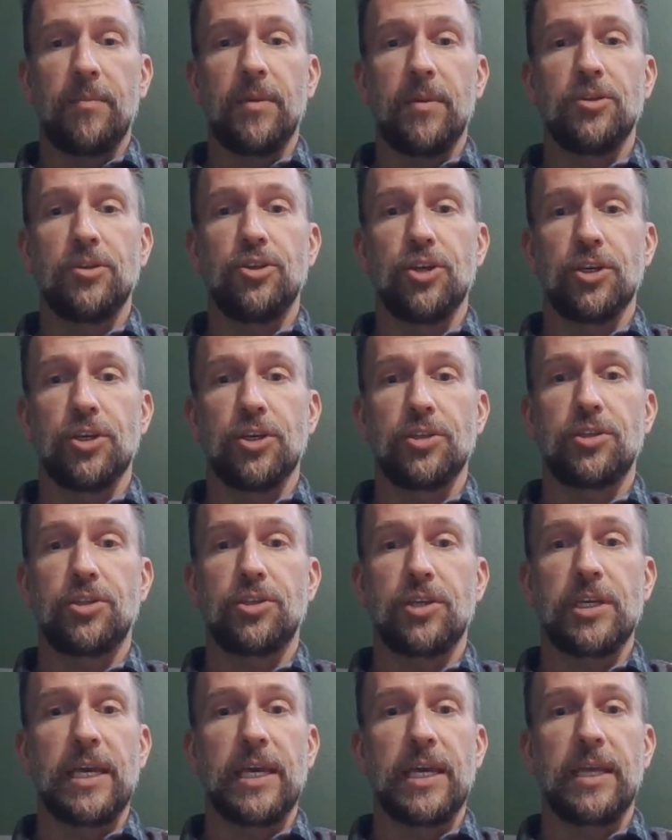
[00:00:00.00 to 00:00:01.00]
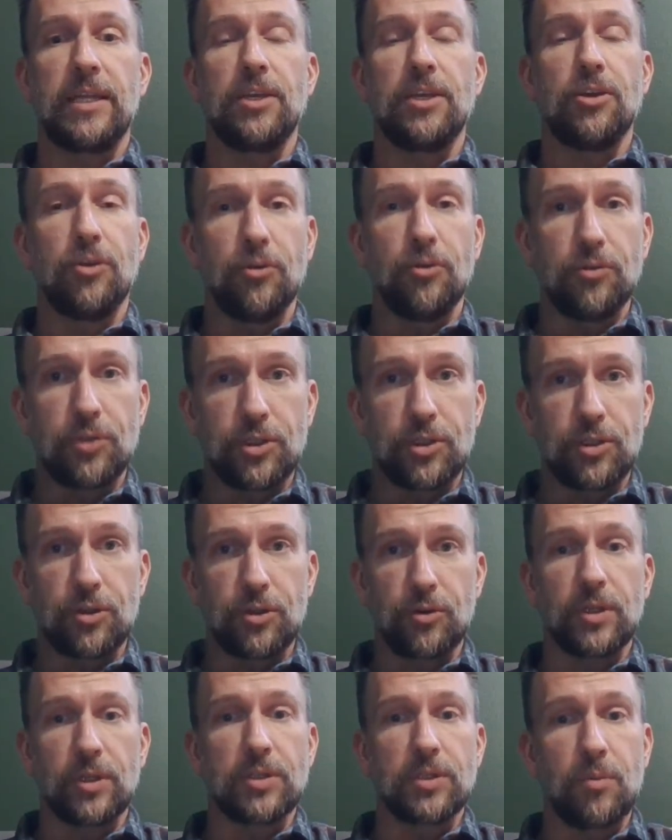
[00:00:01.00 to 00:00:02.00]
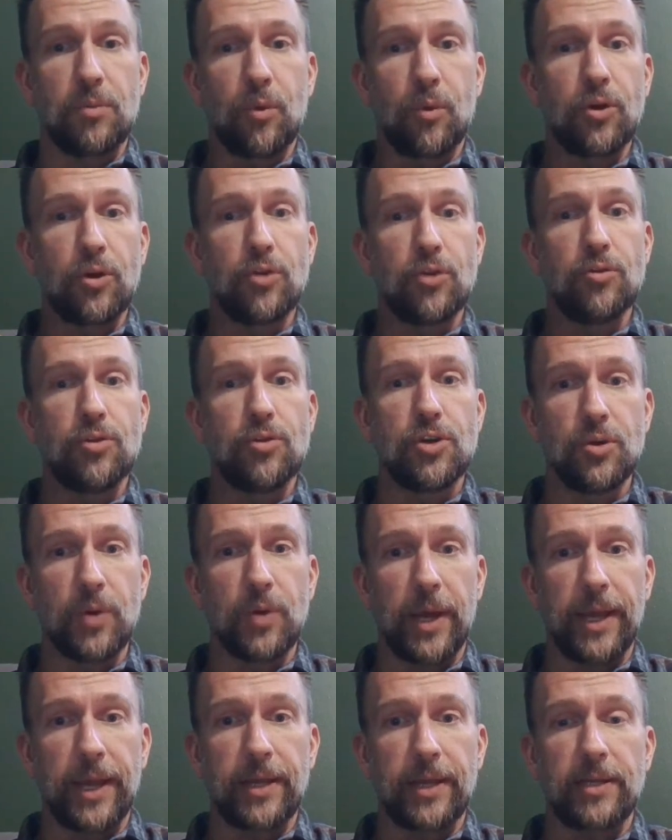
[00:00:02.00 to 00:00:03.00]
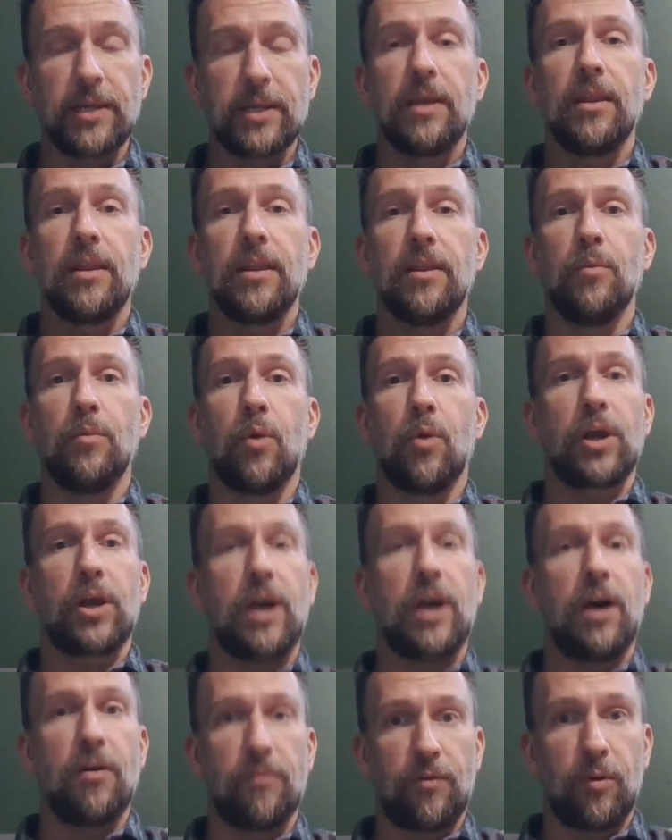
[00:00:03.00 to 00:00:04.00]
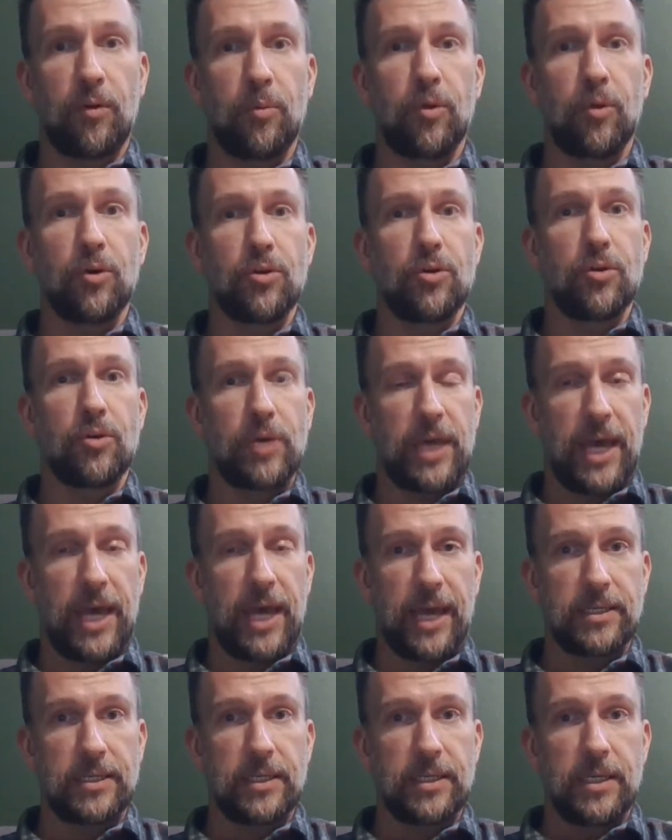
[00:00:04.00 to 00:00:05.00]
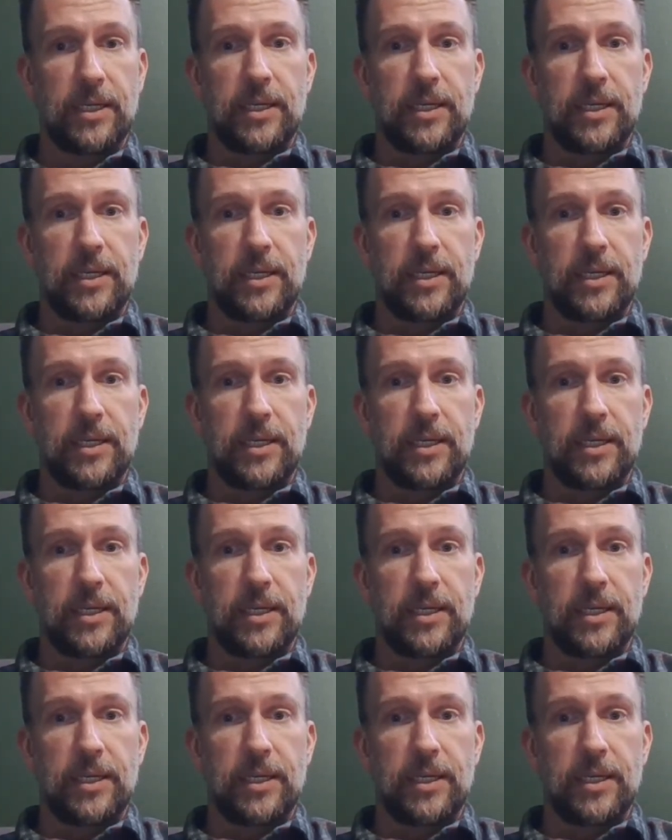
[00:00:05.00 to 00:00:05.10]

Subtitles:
just to get used to, because the more you do it, the more comfortable you'll get.